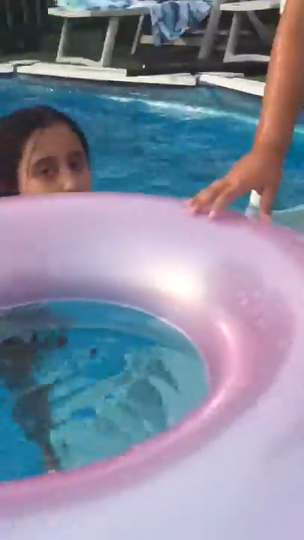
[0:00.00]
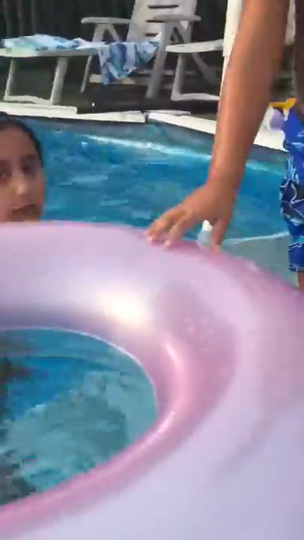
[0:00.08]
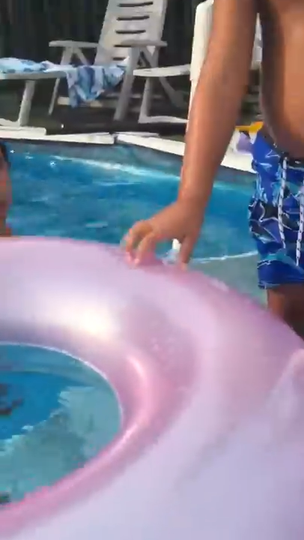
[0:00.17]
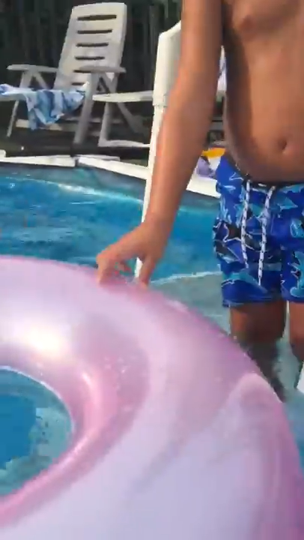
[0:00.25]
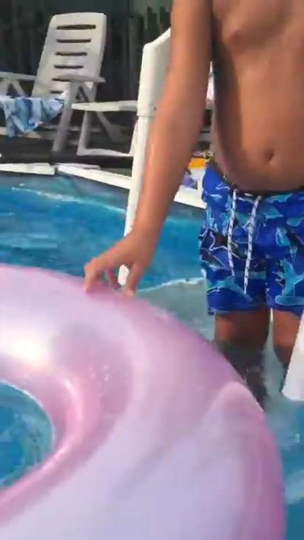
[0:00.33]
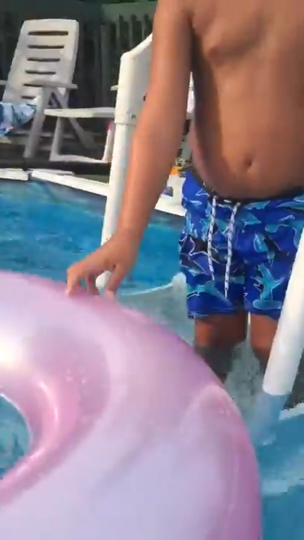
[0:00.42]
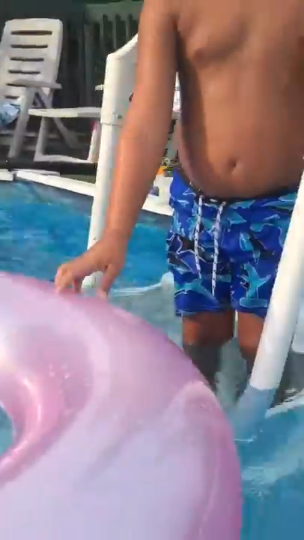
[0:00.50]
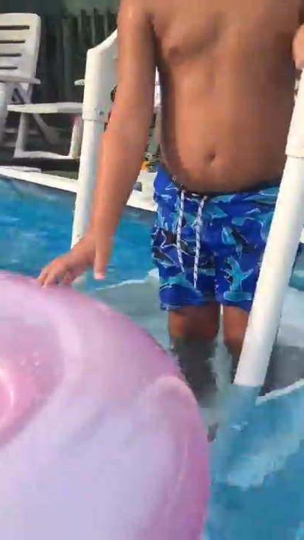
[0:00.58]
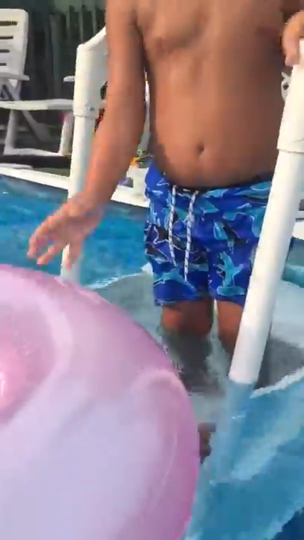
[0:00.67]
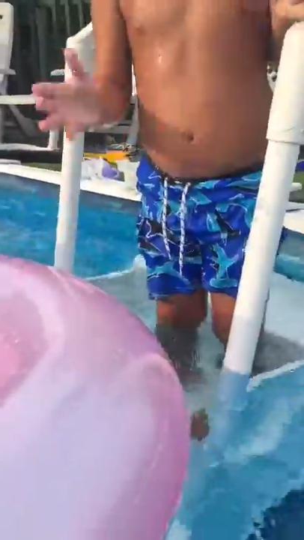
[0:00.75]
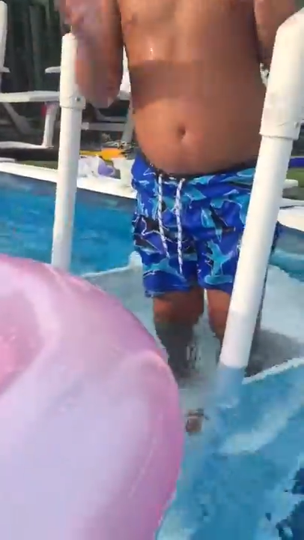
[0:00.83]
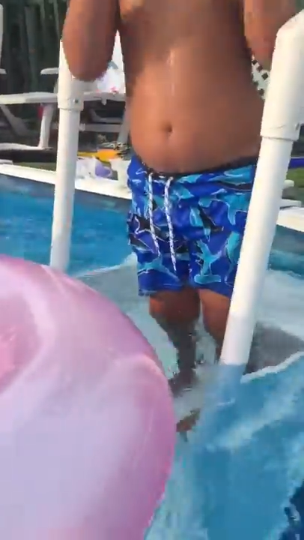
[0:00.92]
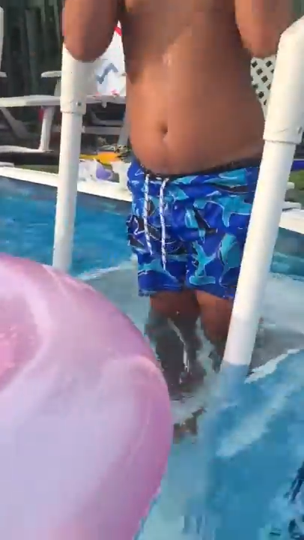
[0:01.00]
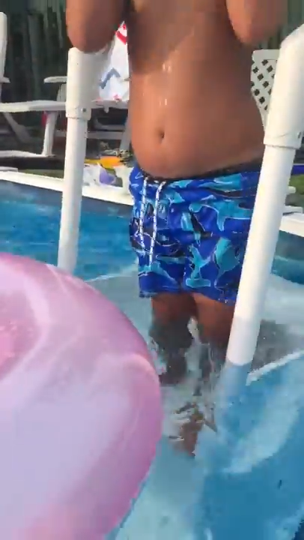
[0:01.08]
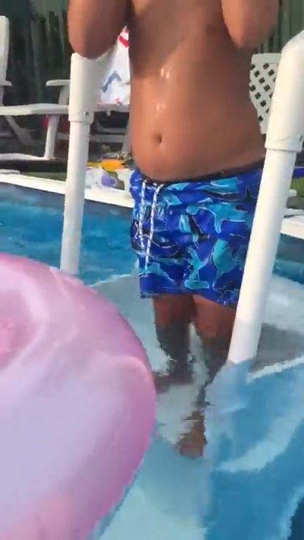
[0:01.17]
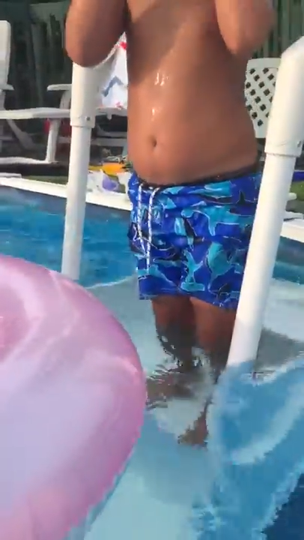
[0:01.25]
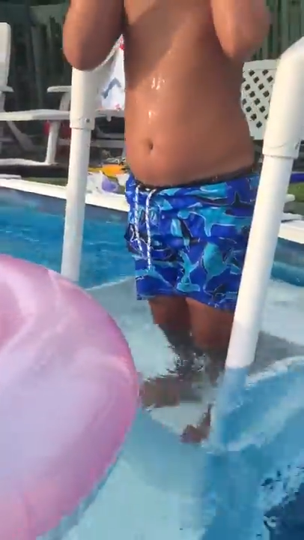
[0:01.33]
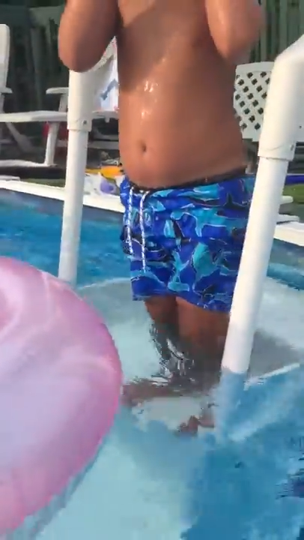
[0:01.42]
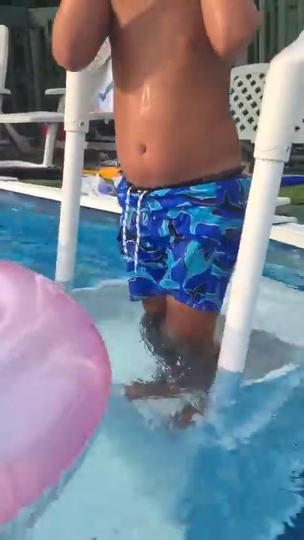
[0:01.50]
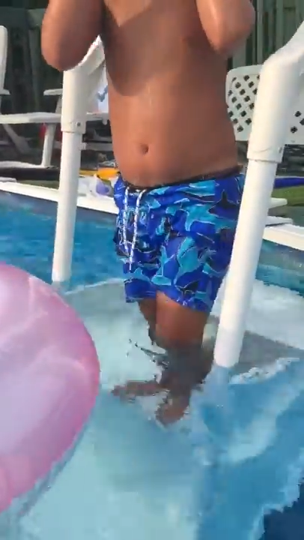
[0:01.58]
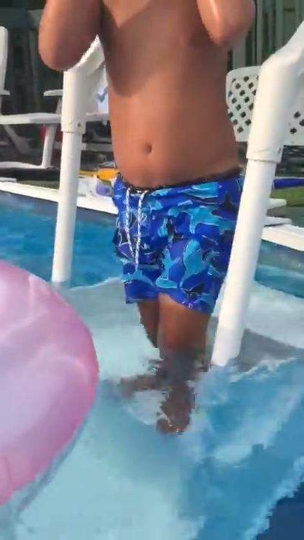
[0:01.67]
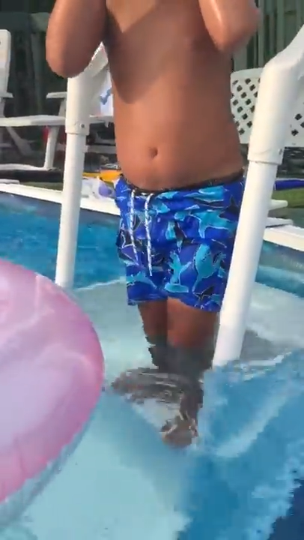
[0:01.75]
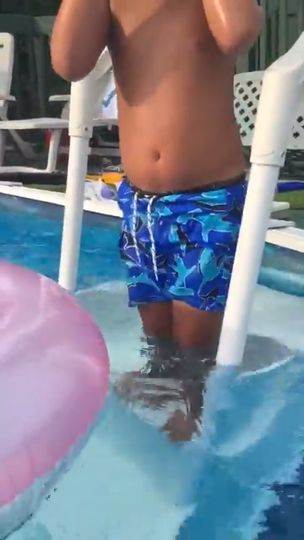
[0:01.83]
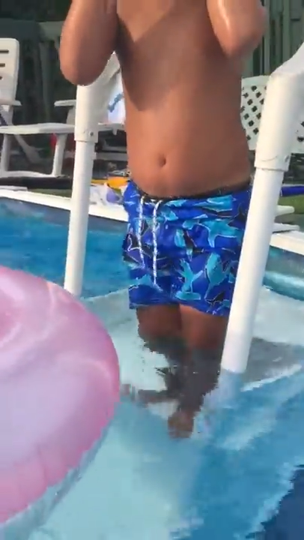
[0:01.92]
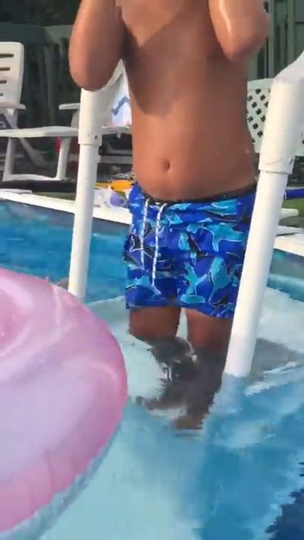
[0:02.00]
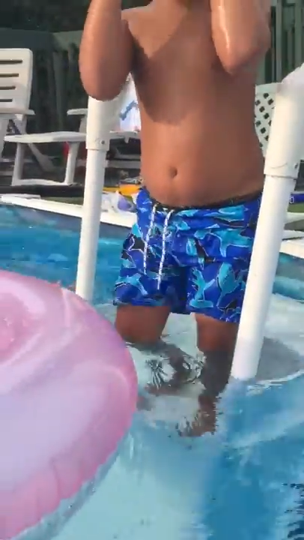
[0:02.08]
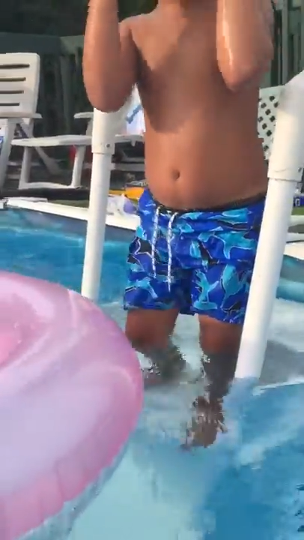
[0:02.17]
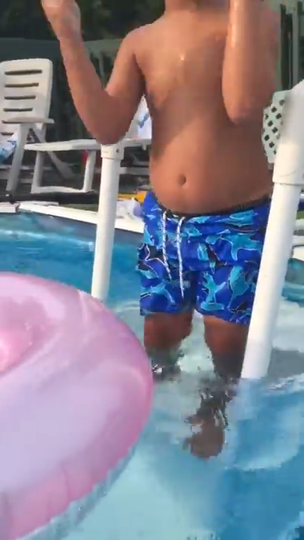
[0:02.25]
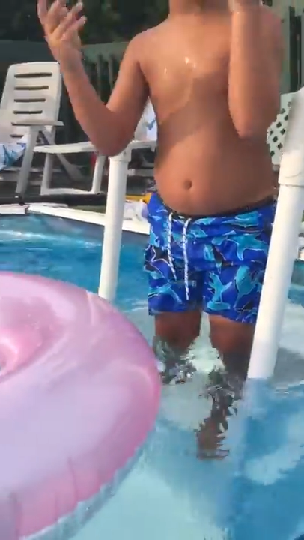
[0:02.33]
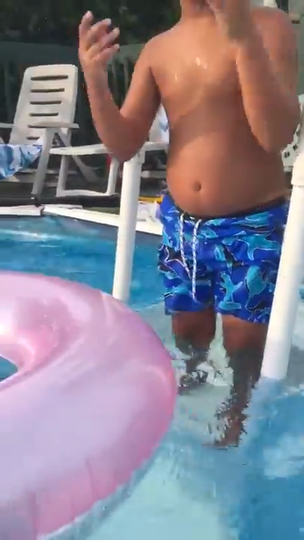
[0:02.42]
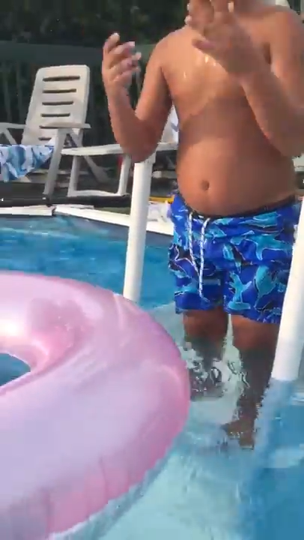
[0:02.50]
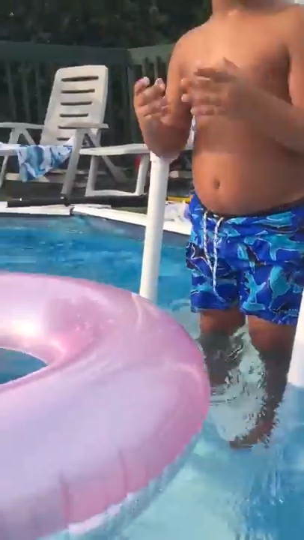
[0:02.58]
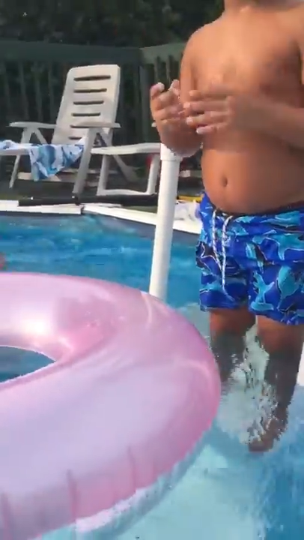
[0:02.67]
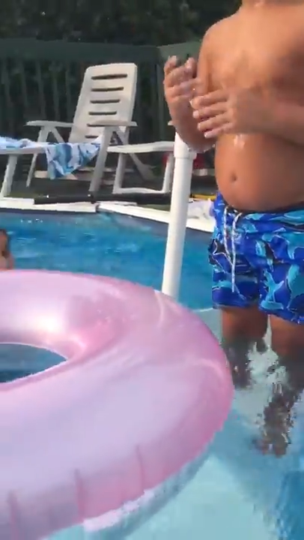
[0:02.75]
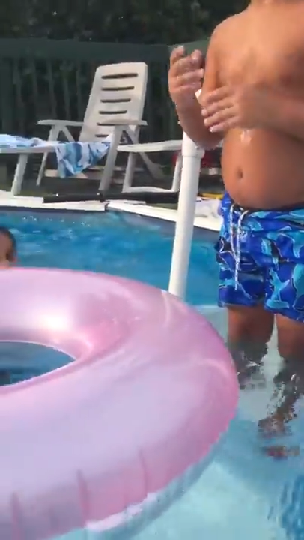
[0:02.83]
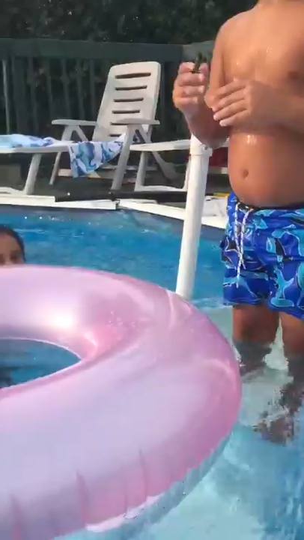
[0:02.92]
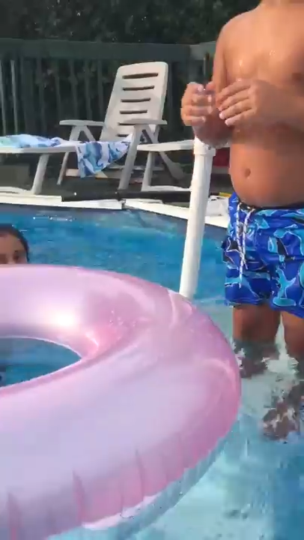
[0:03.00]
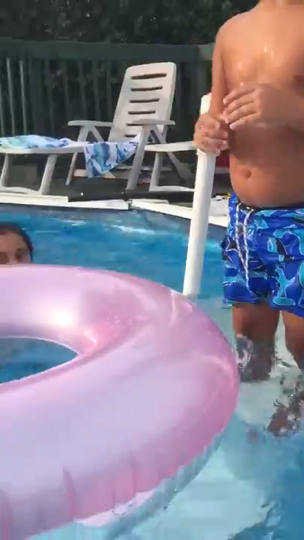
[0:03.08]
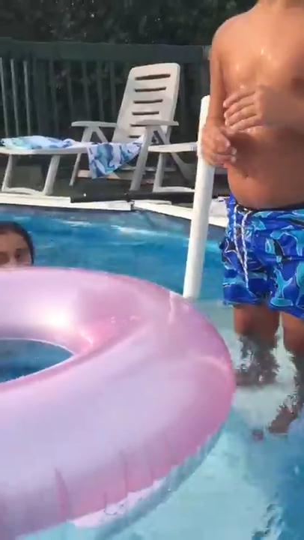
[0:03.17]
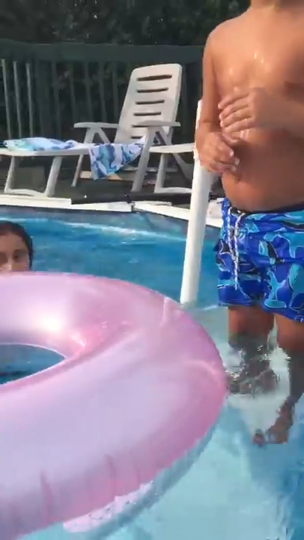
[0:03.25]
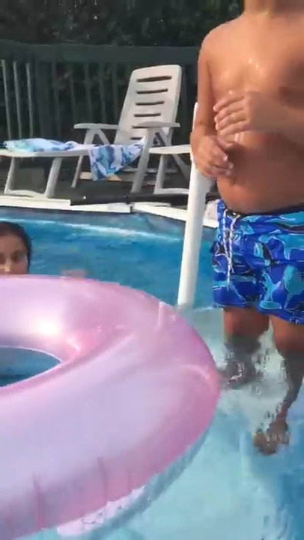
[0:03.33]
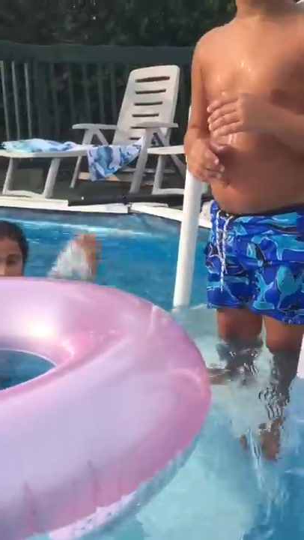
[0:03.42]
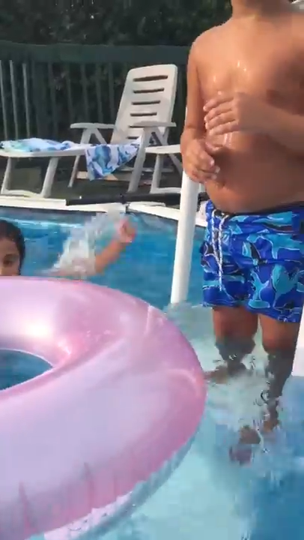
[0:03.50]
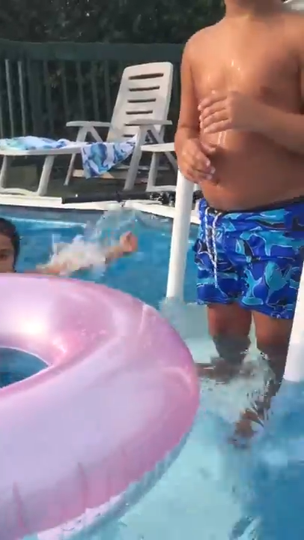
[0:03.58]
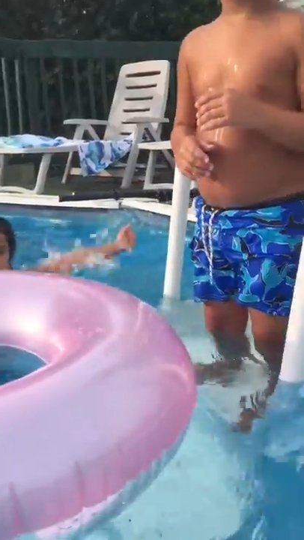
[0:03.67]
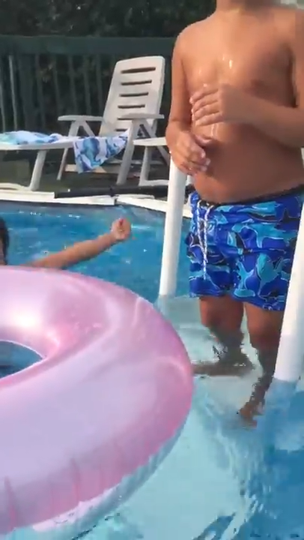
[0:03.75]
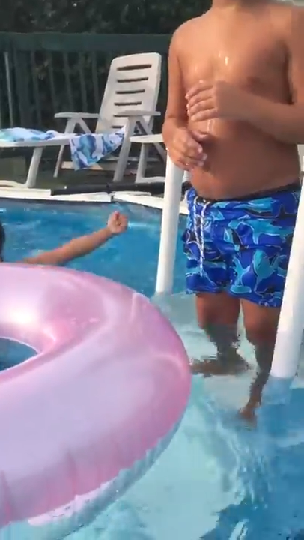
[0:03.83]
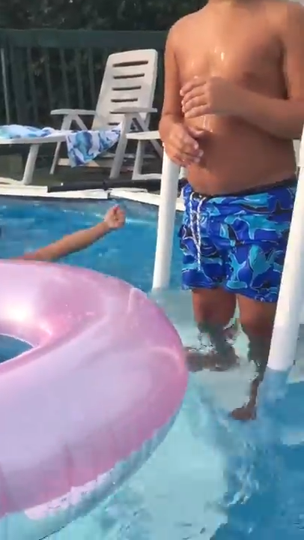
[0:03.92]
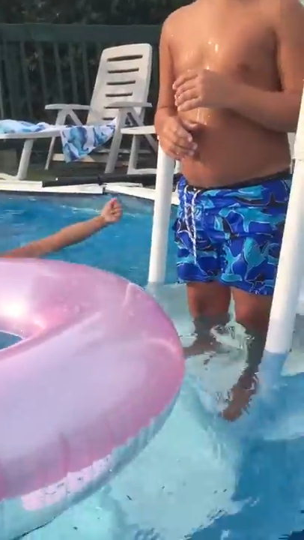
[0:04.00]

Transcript: (no speaker visible)